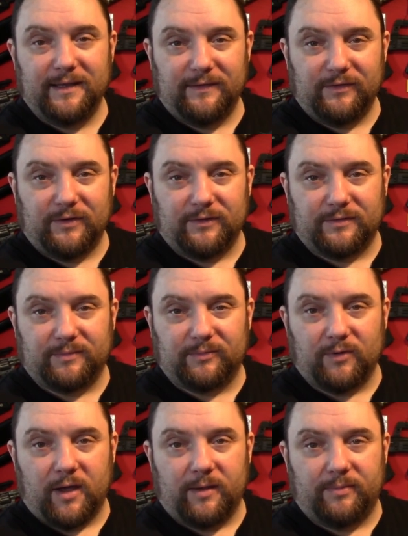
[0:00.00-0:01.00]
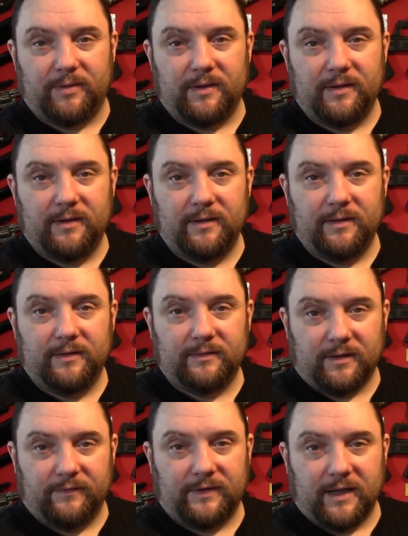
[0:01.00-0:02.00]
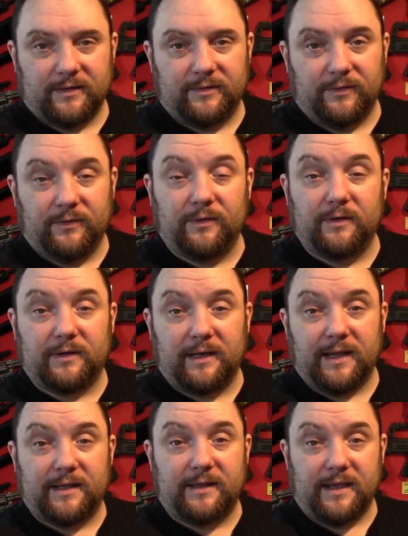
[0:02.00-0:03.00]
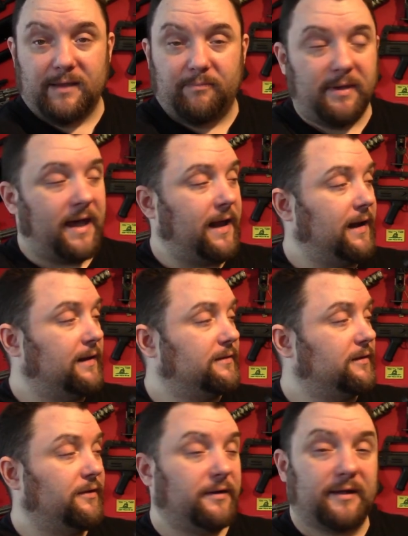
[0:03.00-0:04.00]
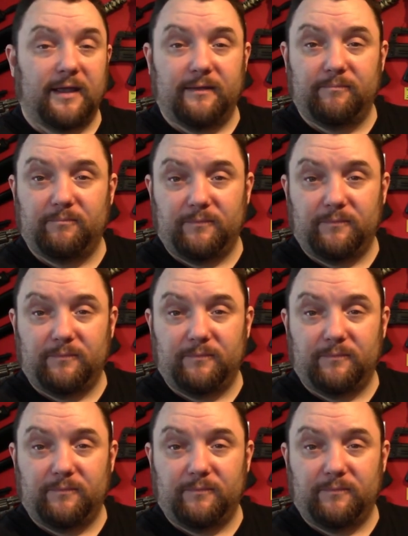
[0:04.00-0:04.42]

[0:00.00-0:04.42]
If you do subscribe, don't forget to click the bell so that you get